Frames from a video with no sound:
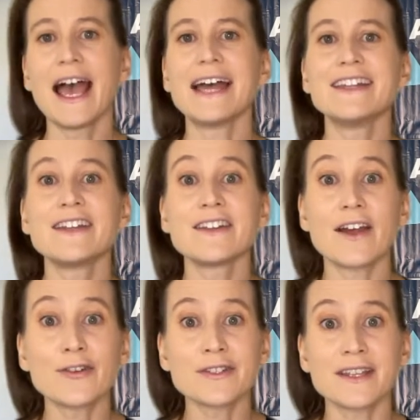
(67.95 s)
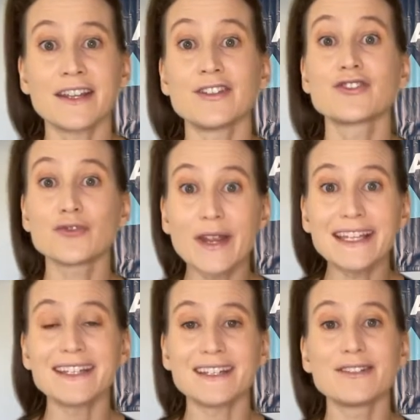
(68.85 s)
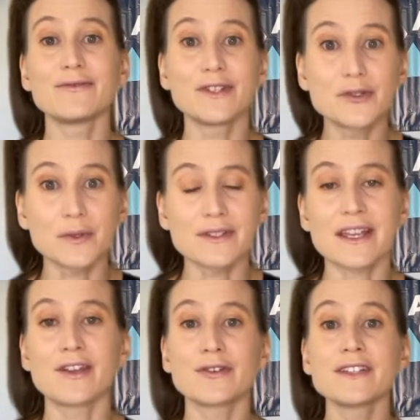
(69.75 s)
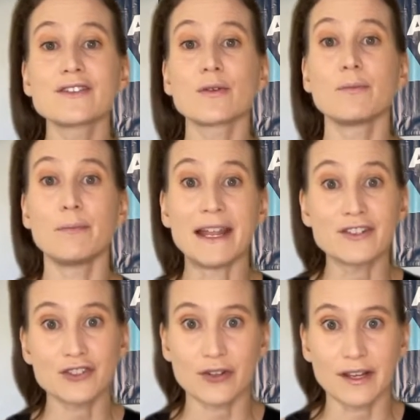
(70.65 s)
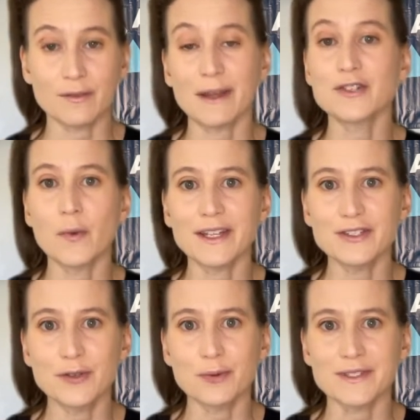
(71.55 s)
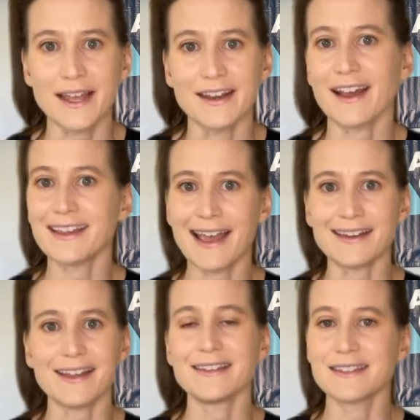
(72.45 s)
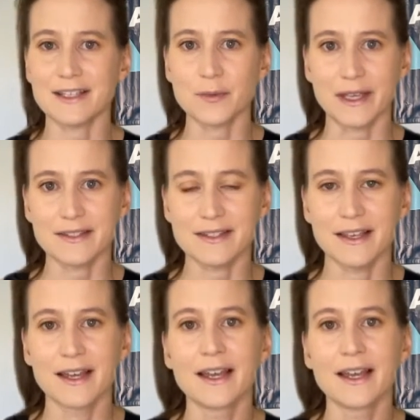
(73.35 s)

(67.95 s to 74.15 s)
And in another study, trained individuals increased their bench strength by 22%, again in six weeks.